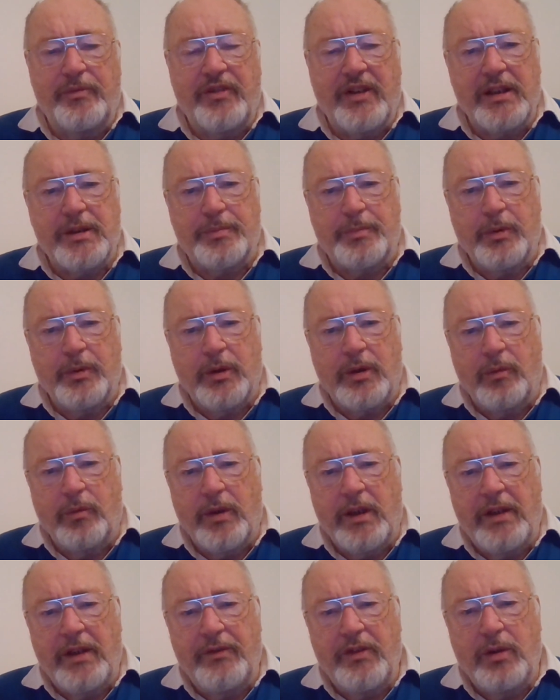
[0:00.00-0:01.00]
Facebook, or
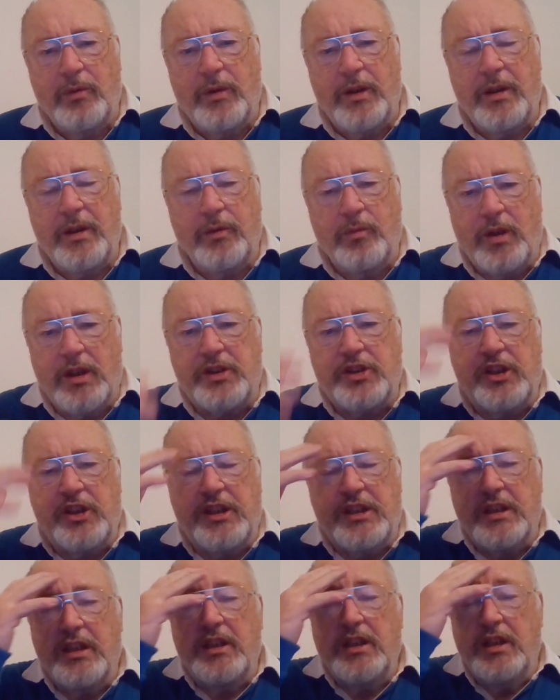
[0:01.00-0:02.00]
whatever you want to watch
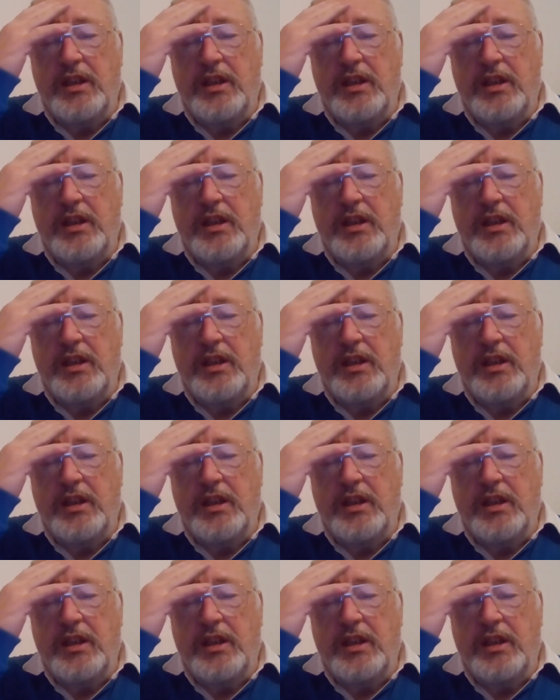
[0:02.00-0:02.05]
it.